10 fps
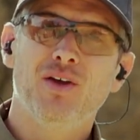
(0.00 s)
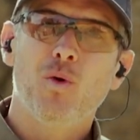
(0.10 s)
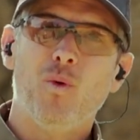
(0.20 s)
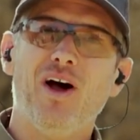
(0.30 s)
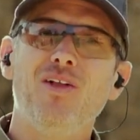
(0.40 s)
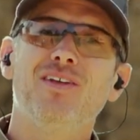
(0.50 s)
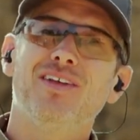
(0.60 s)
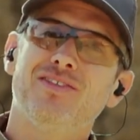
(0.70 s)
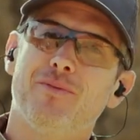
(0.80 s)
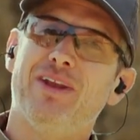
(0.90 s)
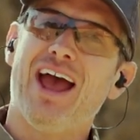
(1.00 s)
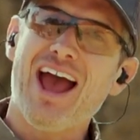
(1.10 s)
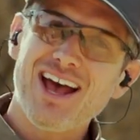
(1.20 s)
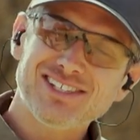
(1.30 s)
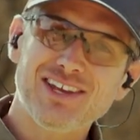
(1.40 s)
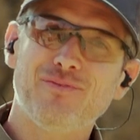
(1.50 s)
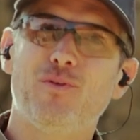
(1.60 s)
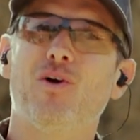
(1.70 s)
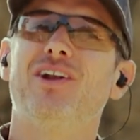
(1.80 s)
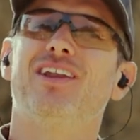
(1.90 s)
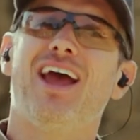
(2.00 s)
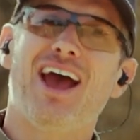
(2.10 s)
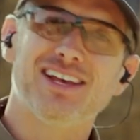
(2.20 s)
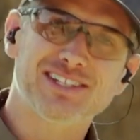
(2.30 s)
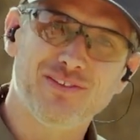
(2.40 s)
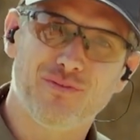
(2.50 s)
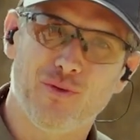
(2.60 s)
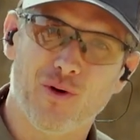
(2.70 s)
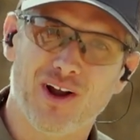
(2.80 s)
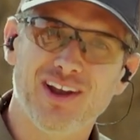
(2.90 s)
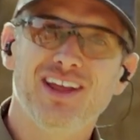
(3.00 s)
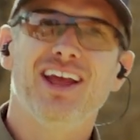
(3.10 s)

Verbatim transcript: Well, they've been asking for it and asking for it,